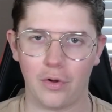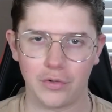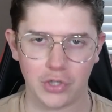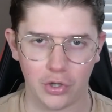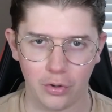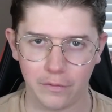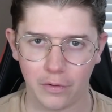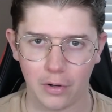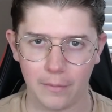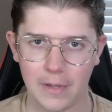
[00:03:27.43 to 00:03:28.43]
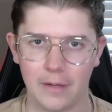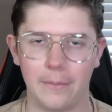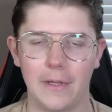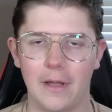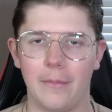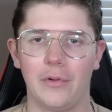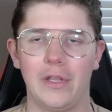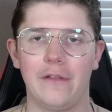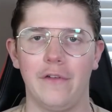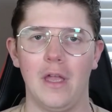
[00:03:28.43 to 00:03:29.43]
AIRBNB, I
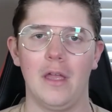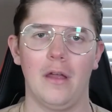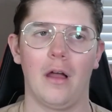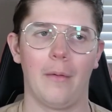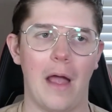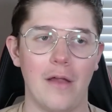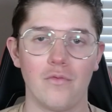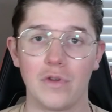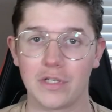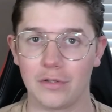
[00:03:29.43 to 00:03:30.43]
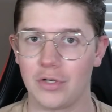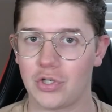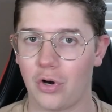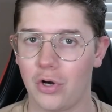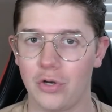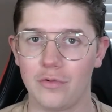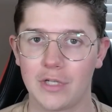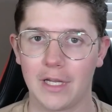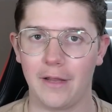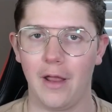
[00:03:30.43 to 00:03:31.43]
believe. I recently started using
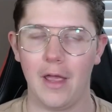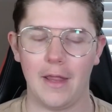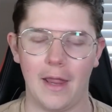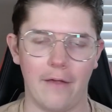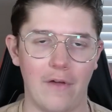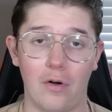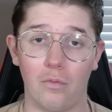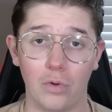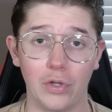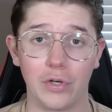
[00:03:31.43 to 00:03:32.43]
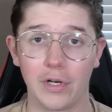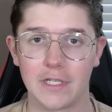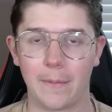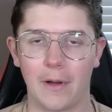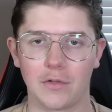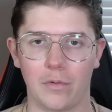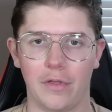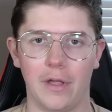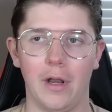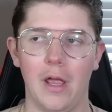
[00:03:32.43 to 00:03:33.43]
it. I've had a really good experience with
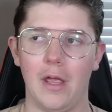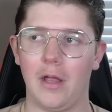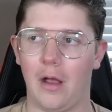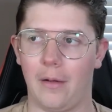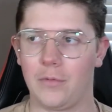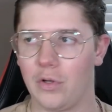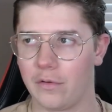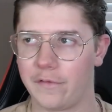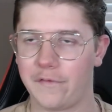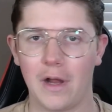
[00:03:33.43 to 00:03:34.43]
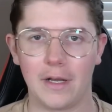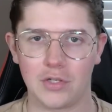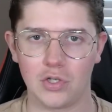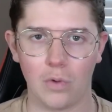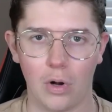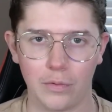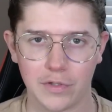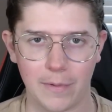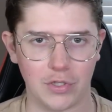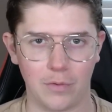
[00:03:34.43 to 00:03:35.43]
it. You'll find as new hosts,
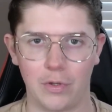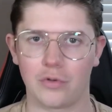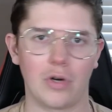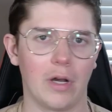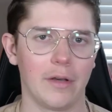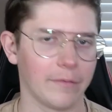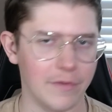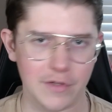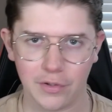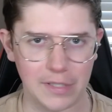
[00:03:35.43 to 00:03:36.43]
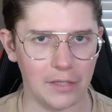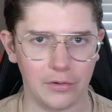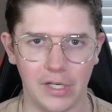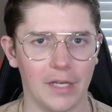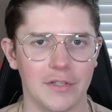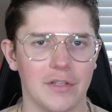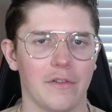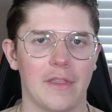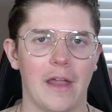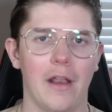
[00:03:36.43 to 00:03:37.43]
especially when you're trying to facilitate cleaning and stuff like
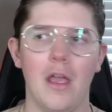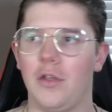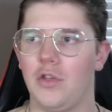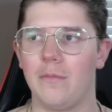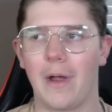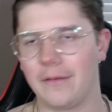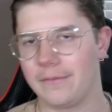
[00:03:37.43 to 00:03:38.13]
that, you might